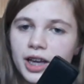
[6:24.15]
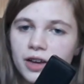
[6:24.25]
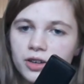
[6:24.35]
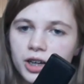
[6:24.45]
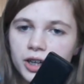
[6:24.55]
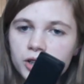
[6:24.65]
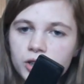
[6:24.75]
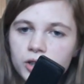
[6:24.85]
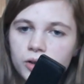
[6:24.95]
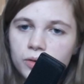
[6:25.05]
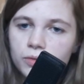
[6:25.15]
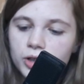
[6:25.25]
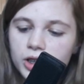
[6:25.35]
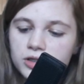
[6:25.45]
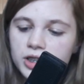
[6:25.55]
I got, we
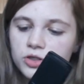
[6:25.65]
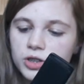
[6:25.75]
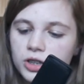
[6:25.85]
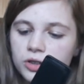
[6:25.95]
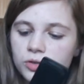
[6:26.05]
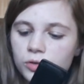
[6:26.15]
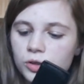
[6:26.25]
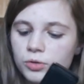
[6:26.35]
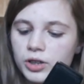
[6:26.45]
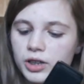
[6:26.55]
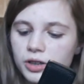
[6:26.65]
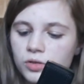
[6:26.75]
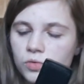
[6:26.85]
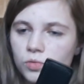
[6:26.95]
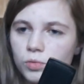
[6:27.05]
got Cedric, Luna,
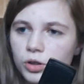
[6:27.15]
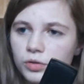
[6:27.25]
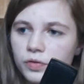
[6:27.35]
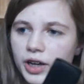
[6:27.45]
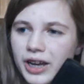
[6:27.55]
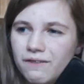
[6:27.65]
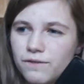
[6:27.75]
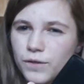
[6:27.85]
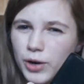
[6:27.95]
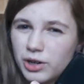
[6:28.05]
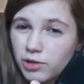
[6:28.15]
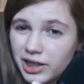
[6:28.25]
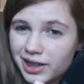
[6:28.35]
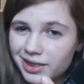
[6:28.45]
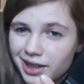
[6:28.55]
Wolf, and
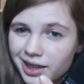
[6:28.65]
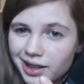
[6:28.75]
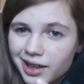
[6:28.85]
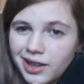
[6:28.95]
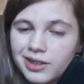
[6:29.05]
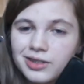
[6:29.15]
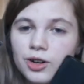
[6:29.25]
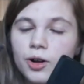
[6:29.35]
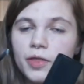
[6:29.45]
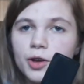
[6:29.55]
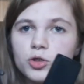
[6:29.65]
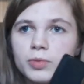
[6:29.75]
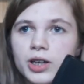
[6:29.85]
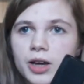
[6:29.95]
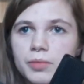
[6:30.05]
Frederick, I think. So those will
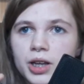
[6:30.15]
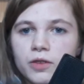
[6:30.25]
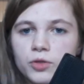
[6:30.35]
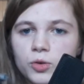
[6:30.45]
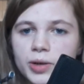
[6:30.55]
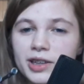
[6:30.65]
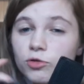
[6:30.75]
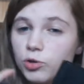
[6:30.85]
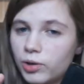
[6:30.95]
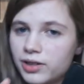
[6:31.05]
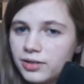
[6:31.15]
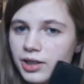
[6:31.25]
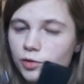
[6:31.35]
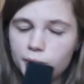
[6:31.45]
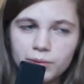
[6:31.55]
be coming in a few weeks. So if you want to
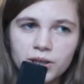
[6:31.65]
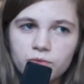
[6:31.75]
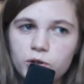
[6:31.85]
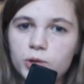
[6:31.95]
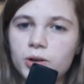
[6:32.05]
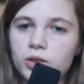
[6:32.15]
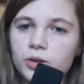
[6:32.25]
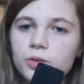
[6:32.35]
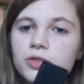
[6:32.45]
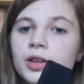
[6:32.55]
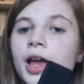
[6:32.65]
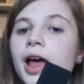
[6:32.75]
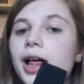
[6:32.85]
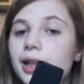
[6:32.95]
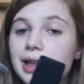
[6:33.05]
see, want me to make a video about those,
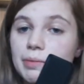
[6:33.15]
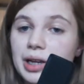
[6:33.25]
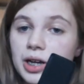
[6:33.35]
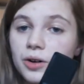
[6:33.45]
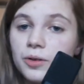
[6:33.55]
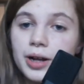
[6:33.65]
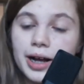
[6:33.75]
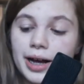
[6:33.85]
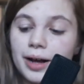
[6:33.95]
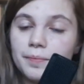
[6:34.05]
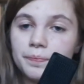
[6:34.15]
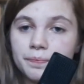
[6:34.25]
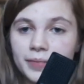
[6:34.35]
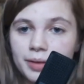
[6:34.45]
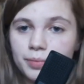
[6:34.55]
let me know. Um,
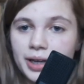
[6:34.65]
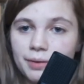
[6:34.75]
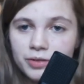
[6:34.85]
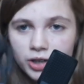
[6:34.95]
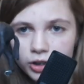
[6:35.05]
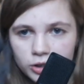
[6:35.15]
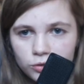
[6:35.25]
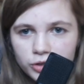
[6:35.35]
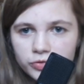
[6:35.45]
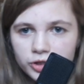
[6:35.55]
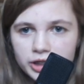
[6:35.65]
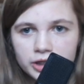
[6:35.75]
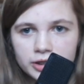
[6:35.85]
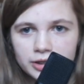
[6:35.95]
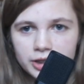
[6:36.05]
but yeah, we want Lucifer
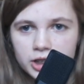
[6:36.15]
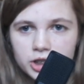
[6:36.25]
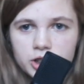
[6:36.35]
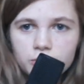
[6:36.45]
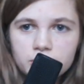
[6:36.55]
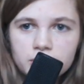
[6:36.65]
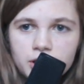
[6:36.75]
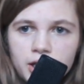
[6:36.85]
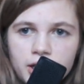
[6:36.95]
here. Isn't he cute?